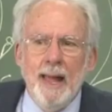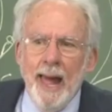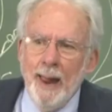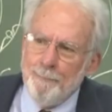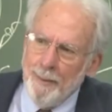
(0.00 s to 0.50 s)

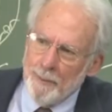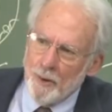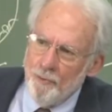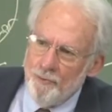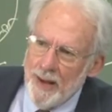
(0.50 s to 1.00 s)
And
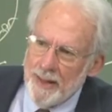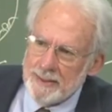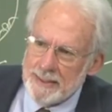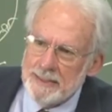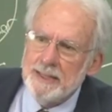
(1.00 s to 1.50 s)
biblical faith
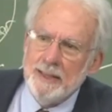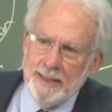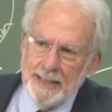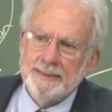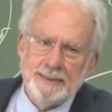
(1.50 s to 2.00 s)
says,
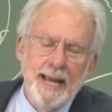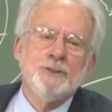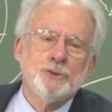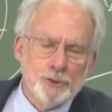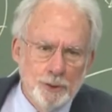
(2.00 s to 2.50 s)
yes,
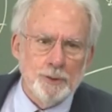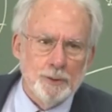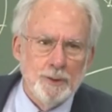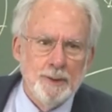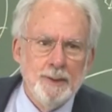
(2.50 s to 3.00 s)
that's true.
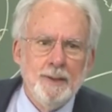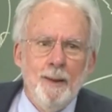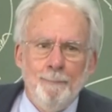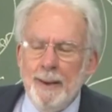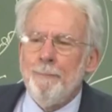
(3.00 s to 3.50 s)

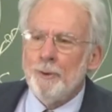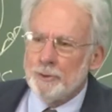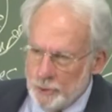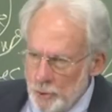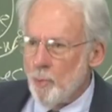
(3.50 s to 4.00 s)
People
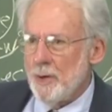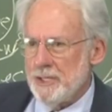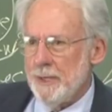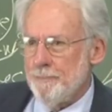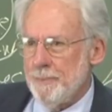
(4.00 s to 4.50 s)
do
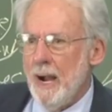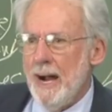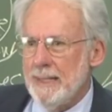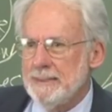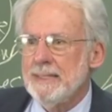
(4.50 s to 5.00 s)
worship
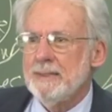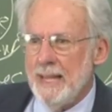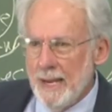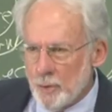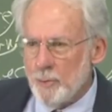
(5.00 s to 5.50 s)
gods that
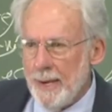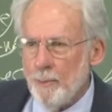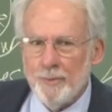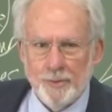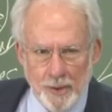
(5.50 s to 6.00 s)
they create
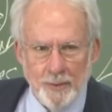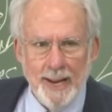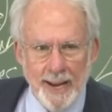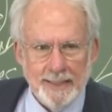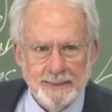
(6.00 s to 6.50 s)
with their own
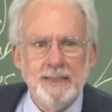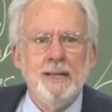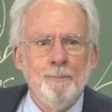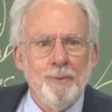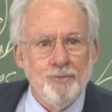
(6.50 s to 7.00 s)
hands,
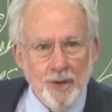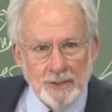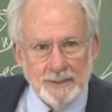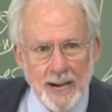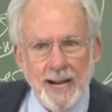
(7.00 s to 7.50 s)
but
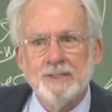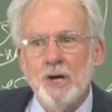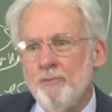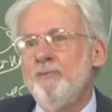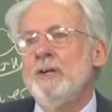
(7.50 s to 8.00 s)
those gods
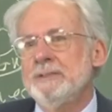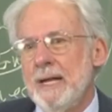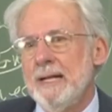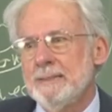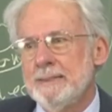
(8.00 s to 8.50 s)
are false
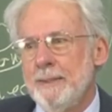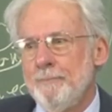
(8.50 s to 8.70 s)
gods.